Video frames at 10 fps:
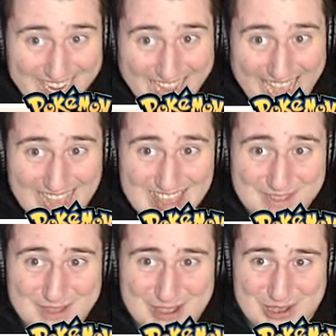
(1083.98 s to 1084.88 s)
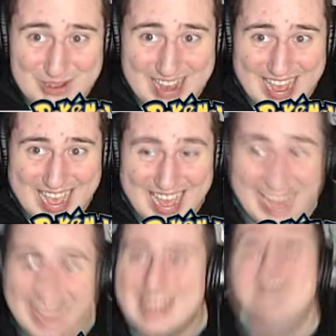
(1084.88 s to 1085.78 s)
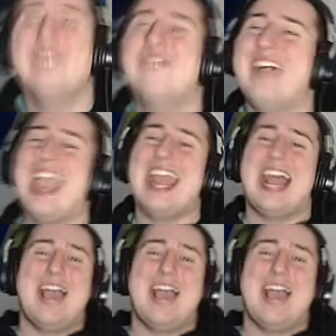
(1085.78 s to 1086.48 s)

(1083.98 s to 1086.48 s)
got the Muna! Wait, I